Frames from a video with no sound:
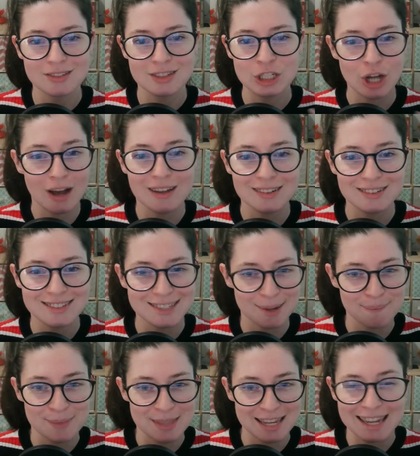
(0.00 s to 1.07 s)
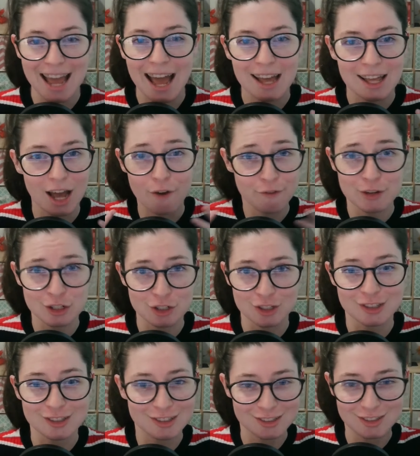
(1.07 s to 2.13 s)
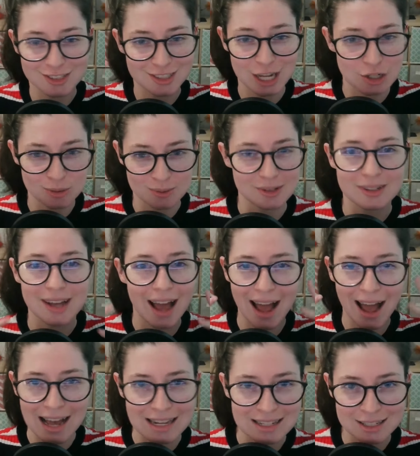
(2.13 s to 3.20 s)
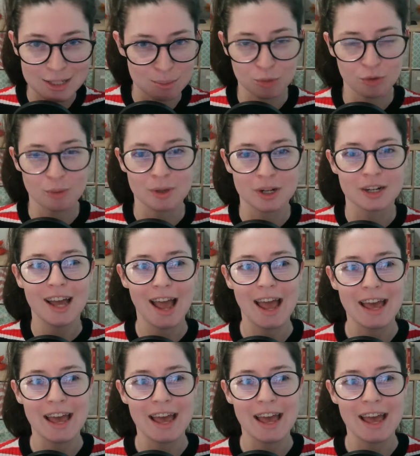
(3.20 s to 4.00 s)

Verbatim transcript: done something official schedule as a performer